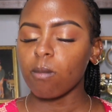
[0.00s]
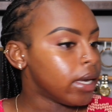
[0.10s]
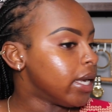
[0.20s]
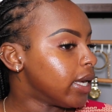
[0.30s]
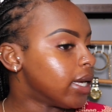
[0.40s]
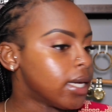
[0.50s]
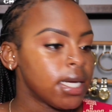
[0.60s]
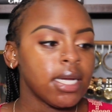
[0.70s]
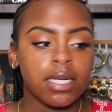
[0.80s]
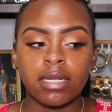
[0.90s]

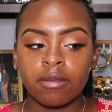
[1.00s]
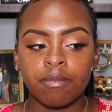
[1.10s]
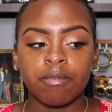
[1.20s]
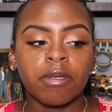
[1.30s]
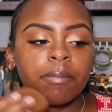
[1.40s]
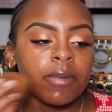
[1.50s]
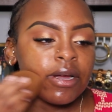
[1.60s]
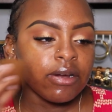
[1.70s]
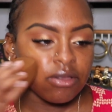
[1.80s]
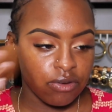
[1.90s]
And some
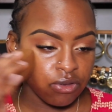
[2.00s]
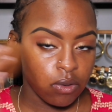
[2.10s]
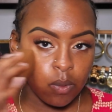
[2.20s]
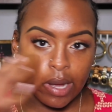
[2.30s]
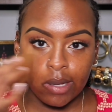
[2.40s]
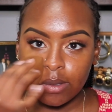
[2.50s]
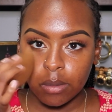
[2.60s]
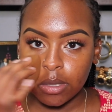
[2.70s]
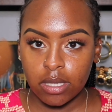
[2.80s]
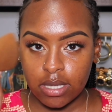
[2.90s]
areas are still wet, so I'm
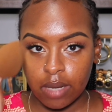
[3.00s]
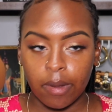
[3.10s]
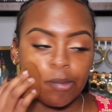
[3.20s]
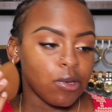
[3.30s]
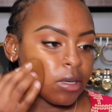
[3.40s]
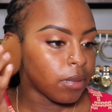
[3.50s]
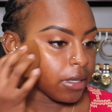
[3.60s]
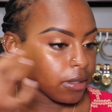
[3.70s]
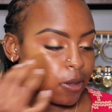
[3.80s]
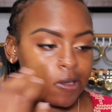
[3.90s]
just gonna take my beauty
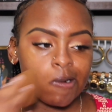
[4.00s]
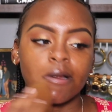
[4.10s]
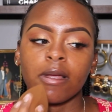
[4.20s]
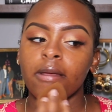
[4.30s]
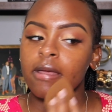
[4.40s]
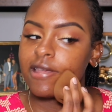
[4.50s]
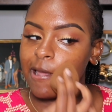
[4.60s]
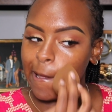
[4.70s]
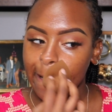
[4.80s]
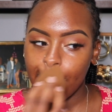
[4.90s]
blender
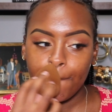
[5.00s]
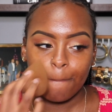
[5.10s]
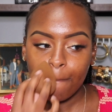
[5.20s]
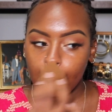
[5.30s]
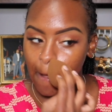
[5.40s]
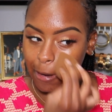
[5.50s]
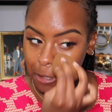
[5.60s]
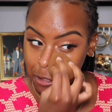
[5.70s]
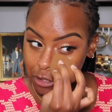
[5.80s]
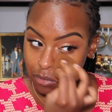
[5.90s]
and kind
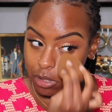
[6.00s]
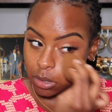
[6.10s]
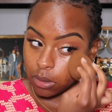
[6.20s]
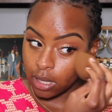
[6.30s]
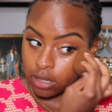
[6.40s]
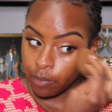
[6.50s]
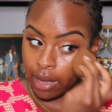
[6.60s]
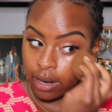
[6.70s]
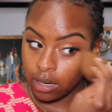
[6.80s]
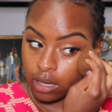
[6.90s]
of just make sure that's
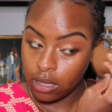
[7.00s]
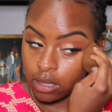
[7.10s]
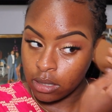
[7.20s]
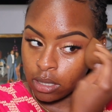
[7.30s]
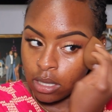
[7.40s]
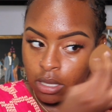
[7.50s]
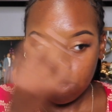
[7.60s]
patted in.